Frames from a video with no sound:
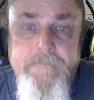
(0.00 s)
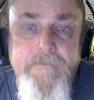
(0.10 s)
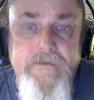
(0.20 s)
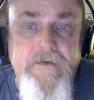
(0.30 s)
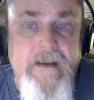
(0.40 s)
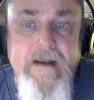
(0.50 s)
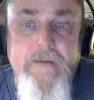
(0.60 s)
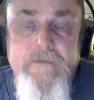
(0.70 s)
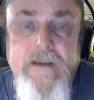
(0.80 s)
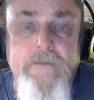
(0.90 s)
again it
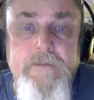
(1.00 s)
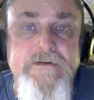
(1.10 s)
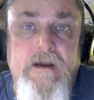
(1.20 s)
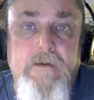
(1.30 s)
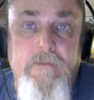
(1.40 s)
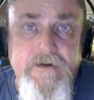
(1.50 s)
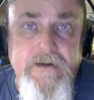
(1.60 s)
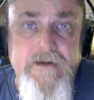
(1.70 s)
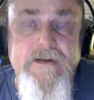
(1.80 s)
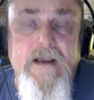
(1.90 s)
was it was uh, originally
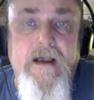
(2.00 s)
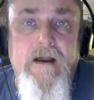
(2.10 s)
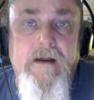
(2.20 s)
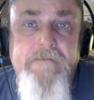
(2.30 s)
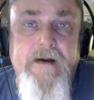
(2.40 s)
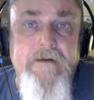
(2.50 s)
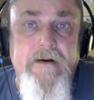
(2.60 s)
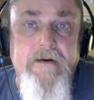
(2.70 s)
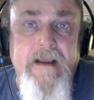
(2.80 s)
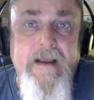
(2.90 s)
uh, found
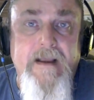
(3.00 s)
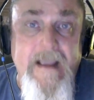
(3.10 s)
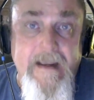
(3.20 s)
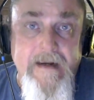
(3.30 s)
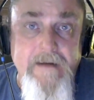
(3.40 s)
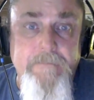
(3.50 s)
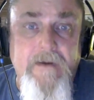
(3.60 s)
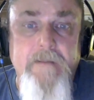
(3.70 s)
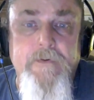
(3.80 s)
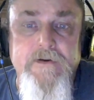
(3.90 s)
in 1980
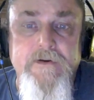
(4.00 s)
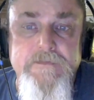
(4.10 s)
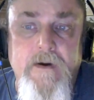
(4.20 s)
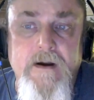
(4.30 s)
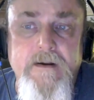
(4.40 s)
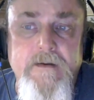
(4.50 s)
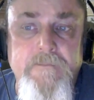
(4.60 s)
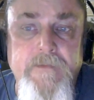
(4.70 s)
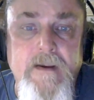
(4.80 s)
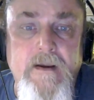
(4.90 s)
by a buddhist monk
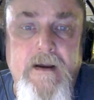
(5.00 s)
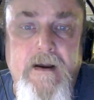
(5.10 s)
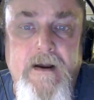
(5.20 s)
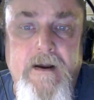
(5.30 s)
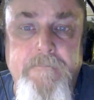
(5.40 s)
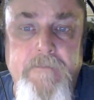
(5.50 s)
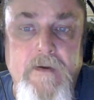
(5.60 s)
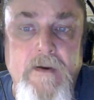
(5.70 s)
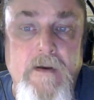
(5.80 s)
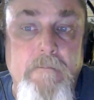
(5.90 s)
um,
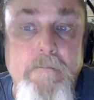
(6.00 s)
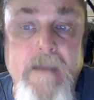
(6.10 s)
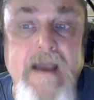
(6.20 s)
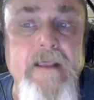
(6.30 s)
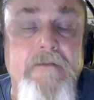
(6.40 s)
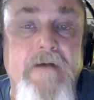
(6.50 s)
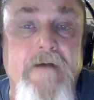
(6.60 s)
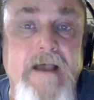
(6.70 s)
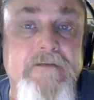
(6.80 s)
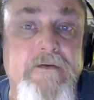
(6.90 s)
Many of the
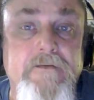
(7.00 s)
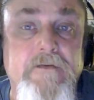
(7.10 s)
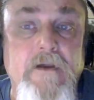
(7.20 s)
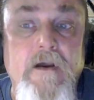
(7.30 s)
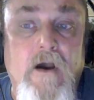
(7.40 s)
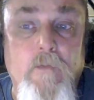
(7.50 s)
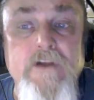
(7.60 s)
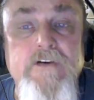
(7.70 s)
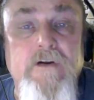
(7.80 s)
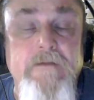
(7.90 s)
fossils
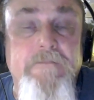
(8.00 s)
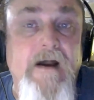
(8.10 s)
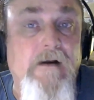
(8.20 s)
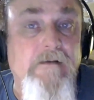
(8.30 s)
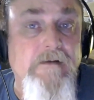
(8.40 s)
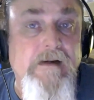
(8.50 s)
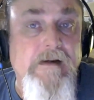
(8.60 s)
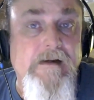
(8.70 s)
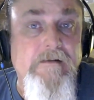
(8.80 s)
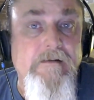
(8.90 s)
originally found
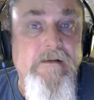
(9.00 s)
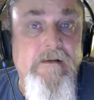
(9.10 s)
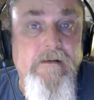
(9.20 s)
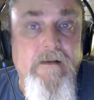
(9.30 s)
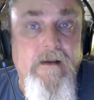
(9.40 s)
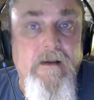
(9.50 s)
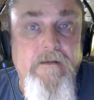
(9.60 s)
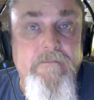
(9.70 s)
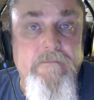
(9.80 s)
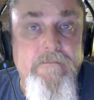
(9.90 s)
in the
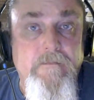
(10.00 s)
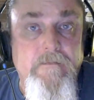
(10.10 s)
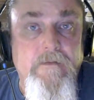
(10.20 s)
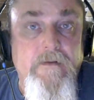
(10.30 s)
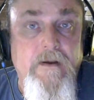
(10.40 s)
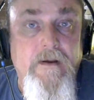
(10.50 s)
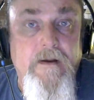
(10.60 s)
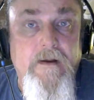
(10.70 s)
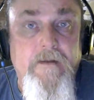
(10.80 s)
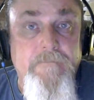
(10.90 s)
the
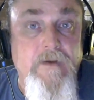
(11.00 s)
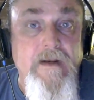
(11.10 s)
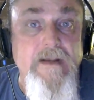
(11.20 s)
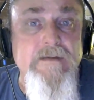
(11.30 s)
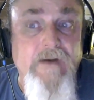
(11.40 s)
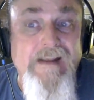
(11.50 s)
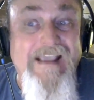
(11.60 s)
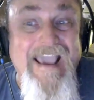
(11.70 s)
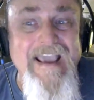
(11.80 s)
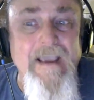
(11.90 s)
um, Denisovan
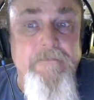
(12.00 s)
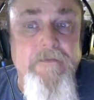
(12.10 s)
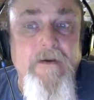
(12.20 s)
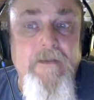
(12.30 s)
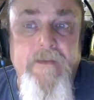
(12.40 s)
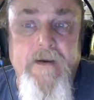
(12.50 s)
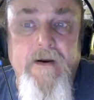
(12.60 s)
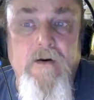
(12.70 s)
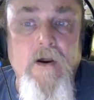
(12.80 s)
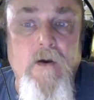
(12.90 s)
cave
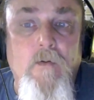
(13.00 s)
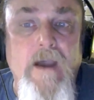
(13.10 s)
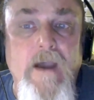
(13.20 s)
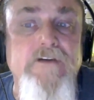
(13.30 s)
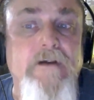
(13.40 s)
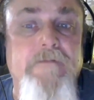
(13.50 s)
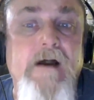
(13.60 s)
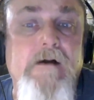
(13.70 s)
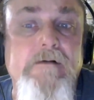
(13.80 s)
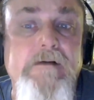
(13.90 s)
there were actually
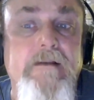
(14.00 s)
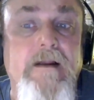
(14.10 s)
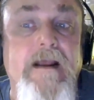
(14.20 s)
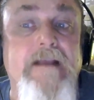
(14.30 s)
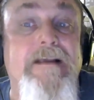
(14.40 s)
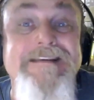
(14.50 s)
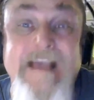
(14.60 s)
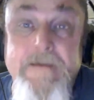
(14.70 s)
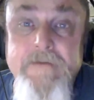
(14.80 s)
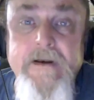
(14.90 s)
found in the
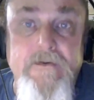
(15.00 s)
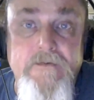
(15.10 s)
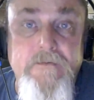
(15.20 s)
1970s.